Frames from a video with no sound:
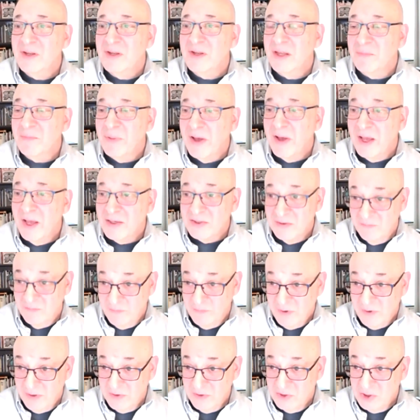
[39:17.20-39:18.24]
on the positive
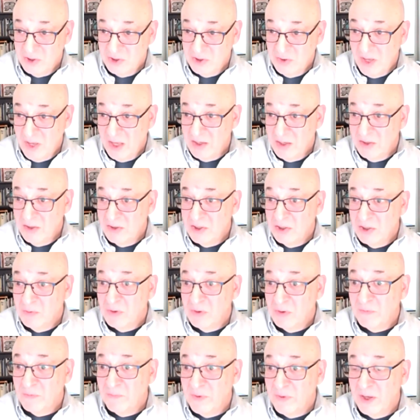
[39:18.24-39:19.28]
parts. So, how do you deal
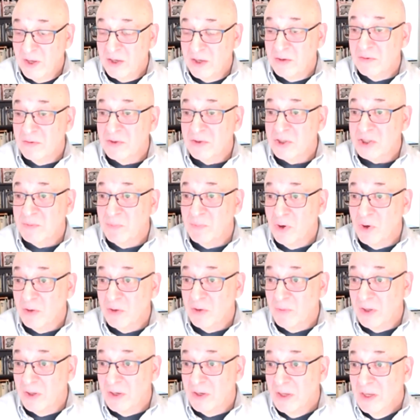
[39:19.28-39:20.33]
with failure and
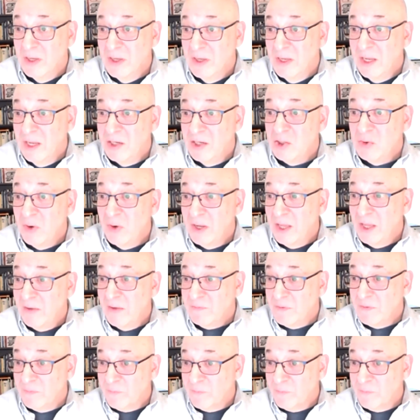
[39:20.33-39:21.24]
disappointment? And do I have to